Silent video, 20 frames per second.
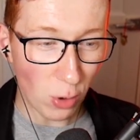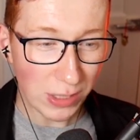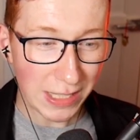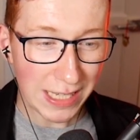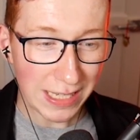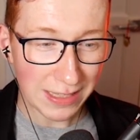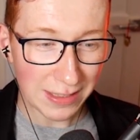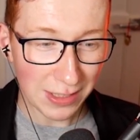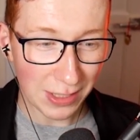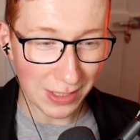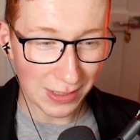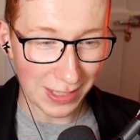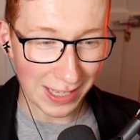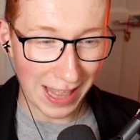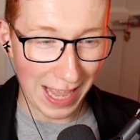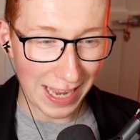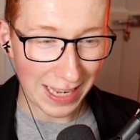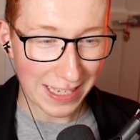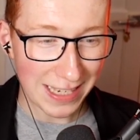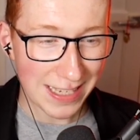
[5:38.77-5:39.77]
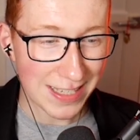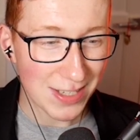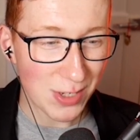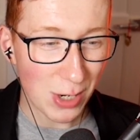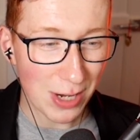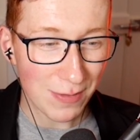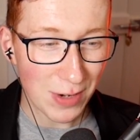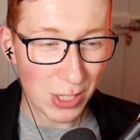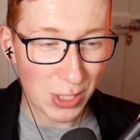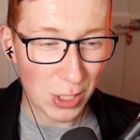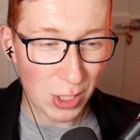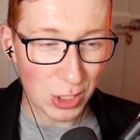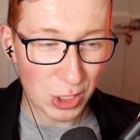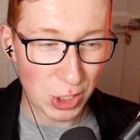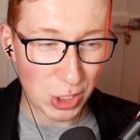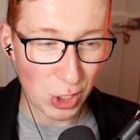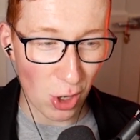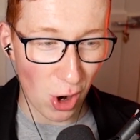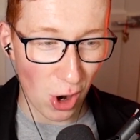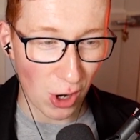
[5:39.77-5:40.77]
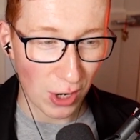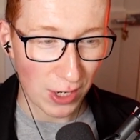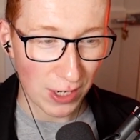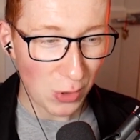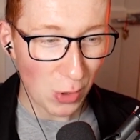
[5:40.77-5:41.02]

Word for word: Only, look at that. He's not even a good shot.